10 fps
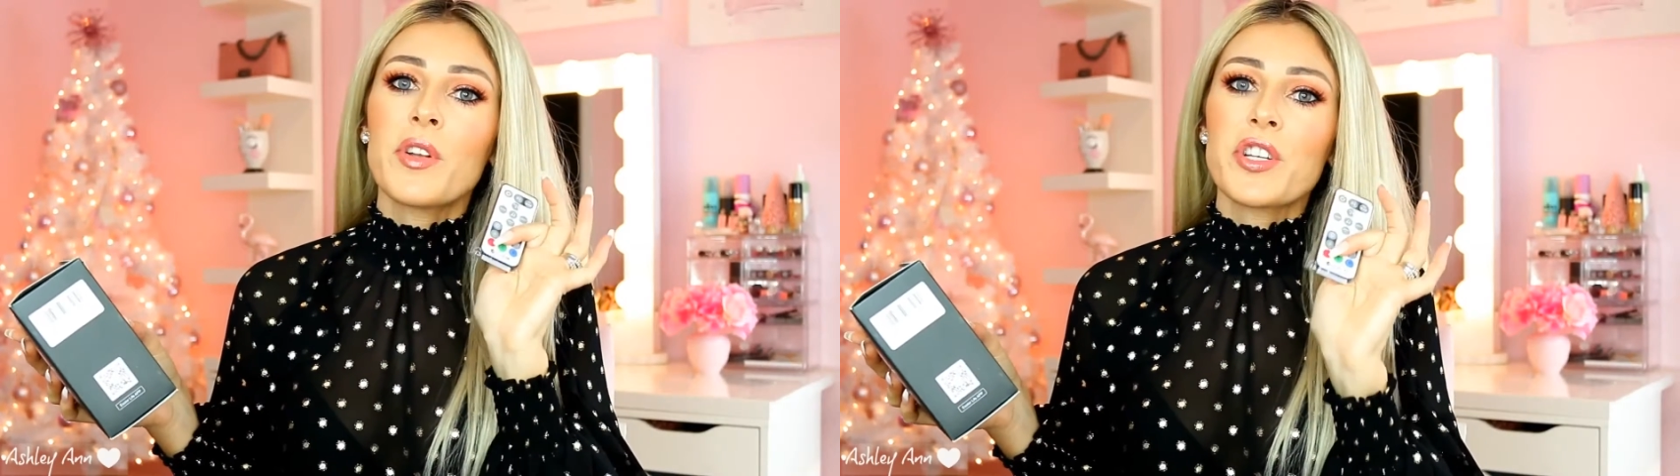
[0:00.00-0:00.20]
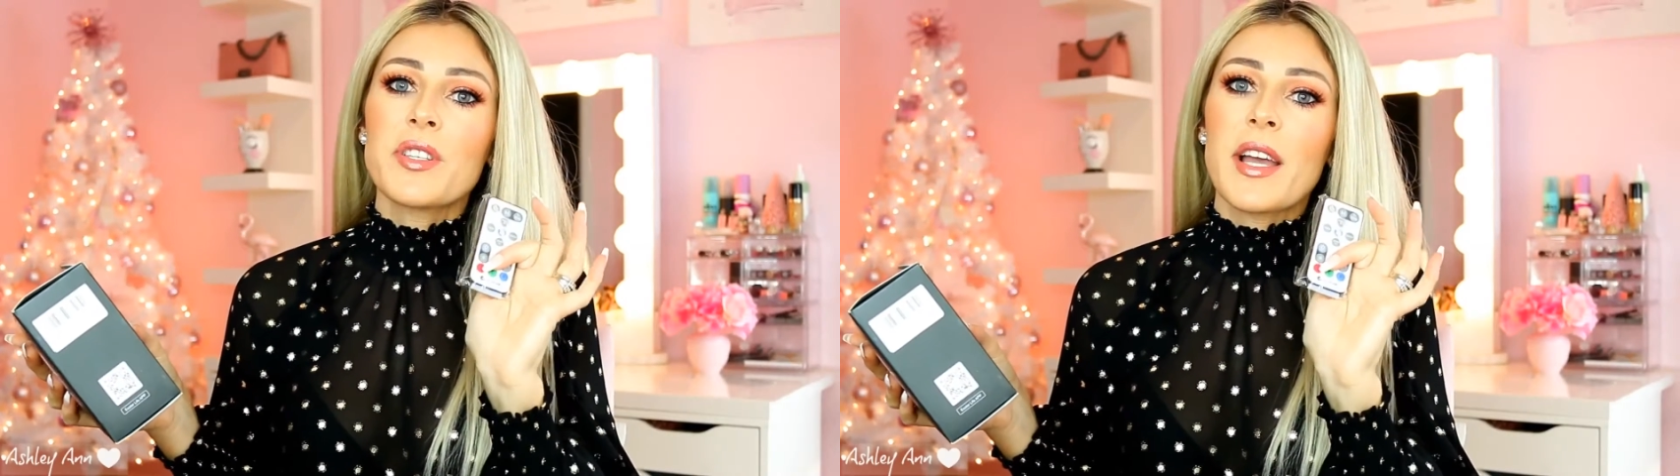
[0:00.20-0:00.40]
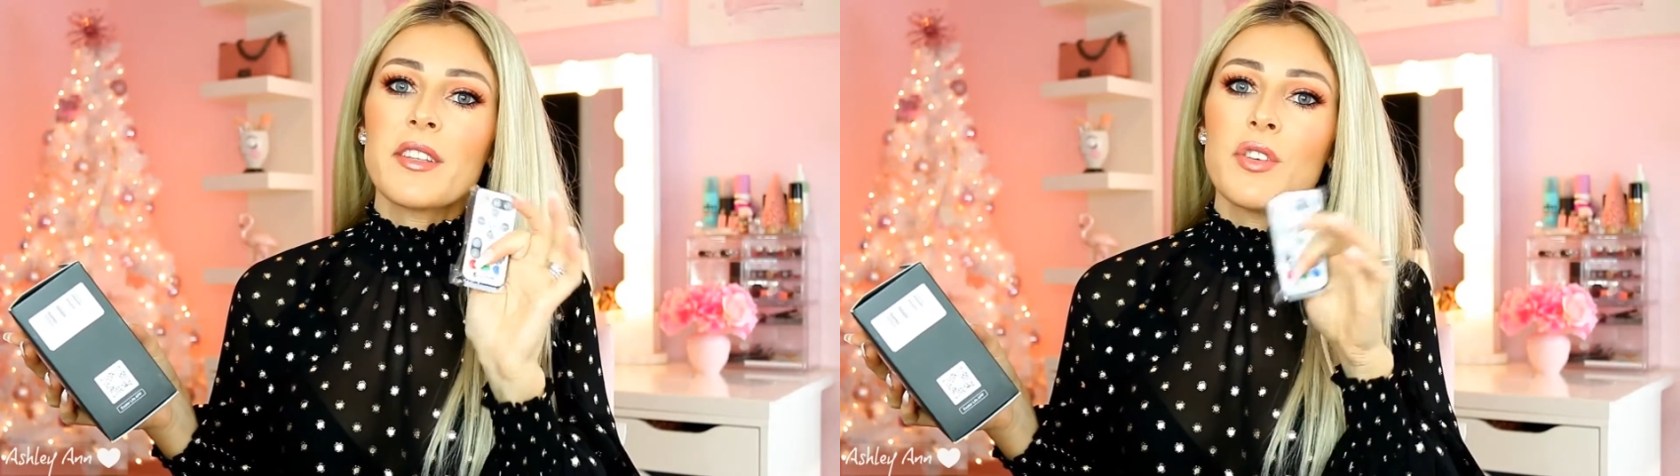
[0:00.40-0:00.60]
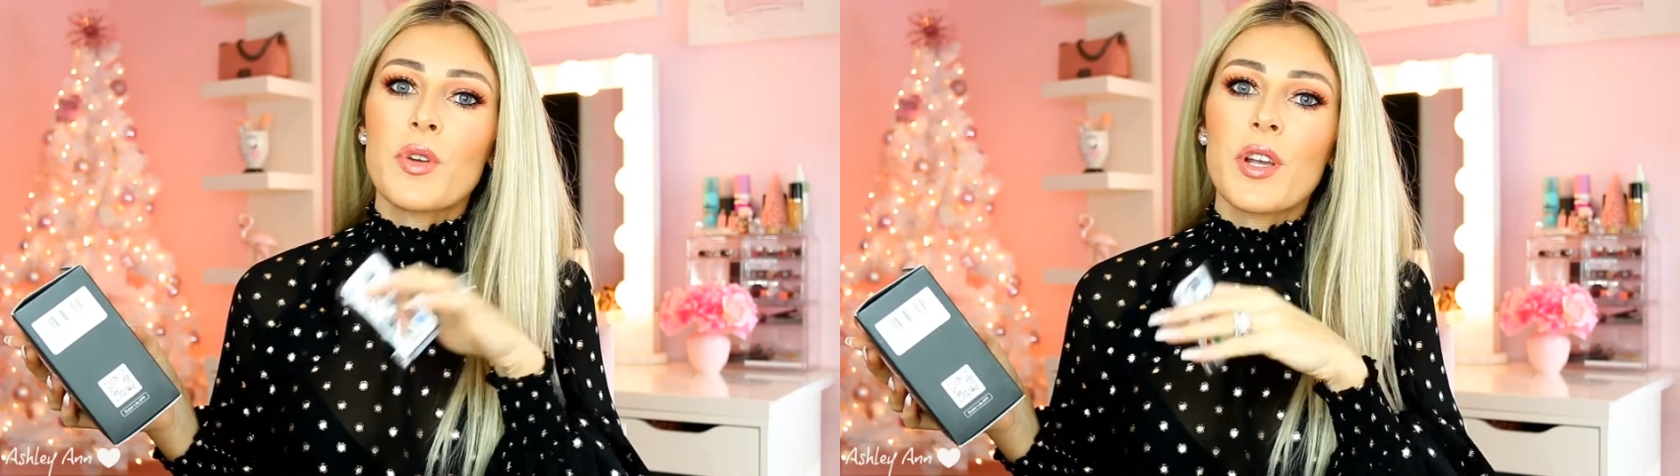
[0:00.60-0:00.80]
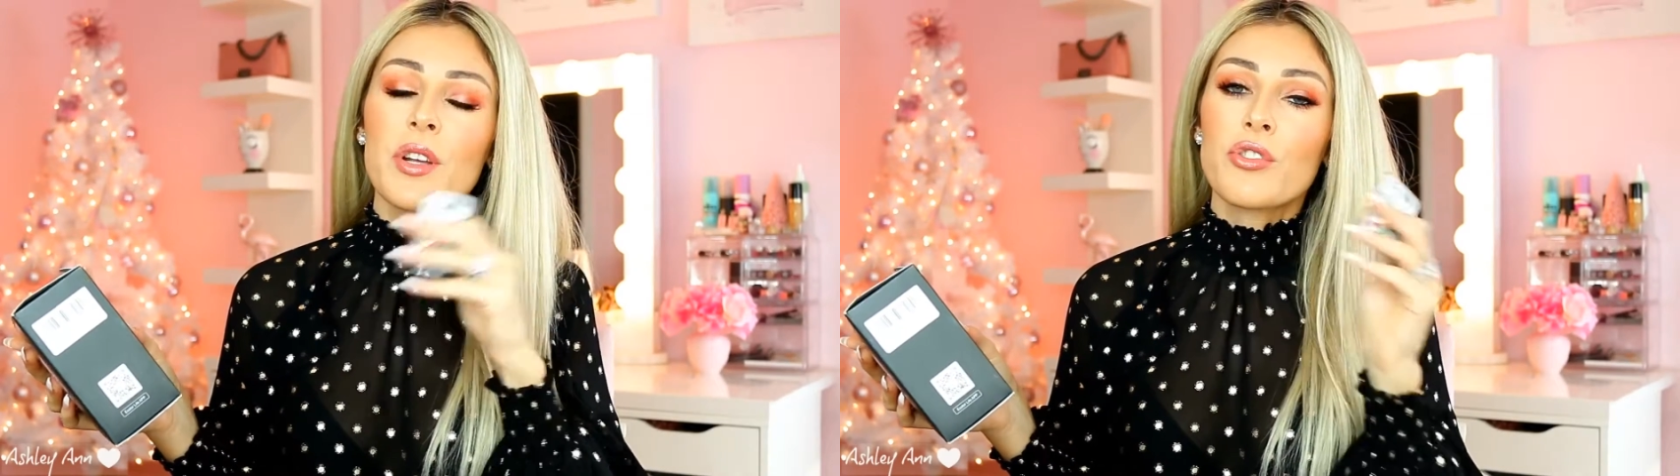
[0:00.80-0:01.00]
which is nice. You
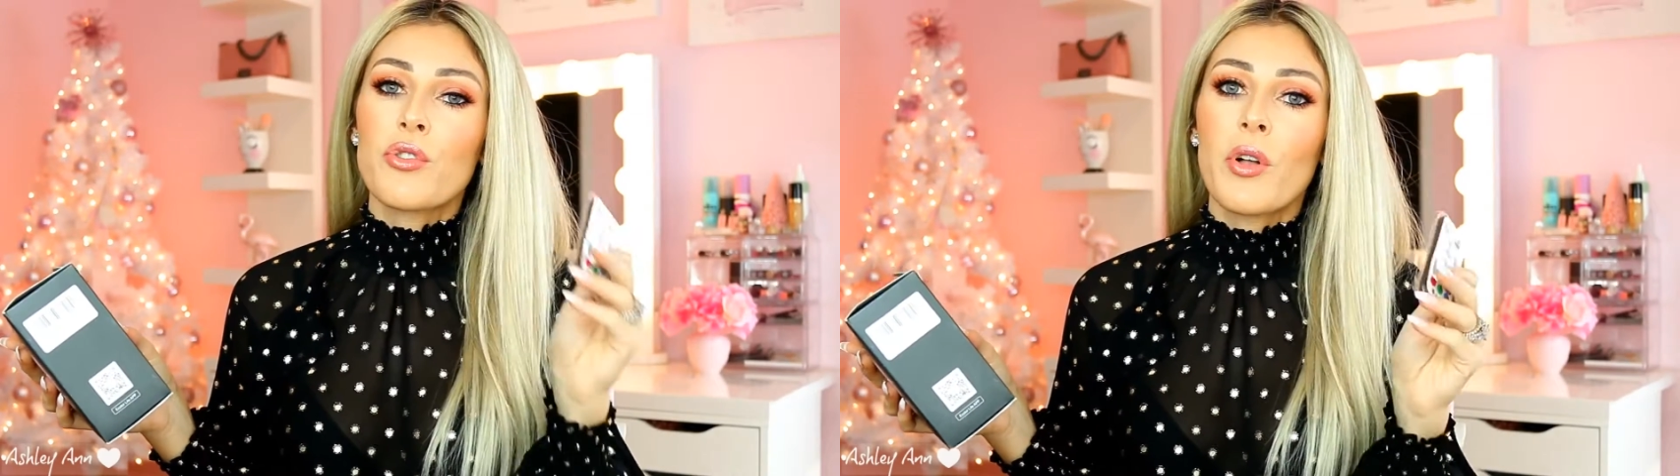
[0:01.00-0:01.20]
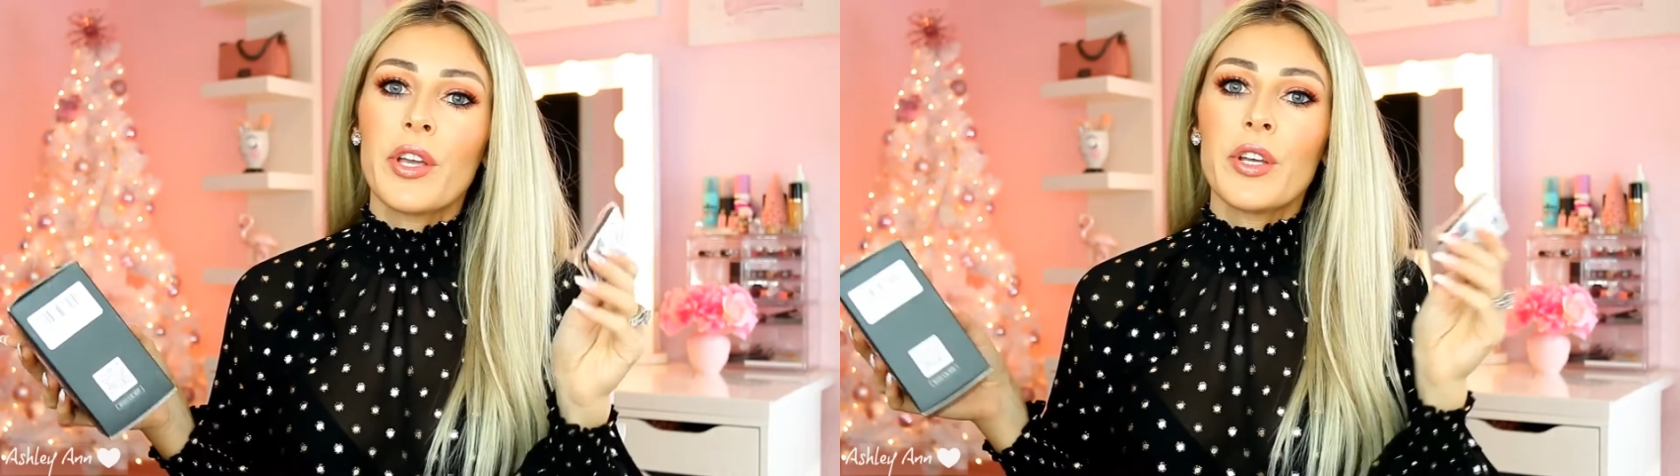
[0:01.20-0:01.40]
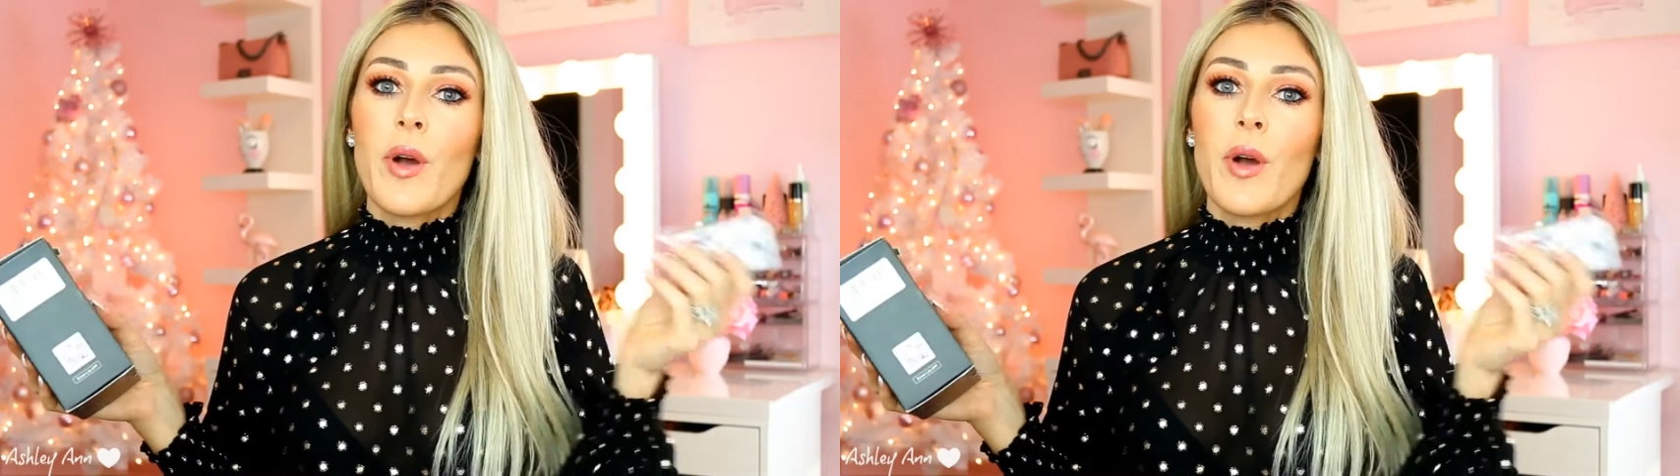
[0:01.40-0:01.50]
can control it.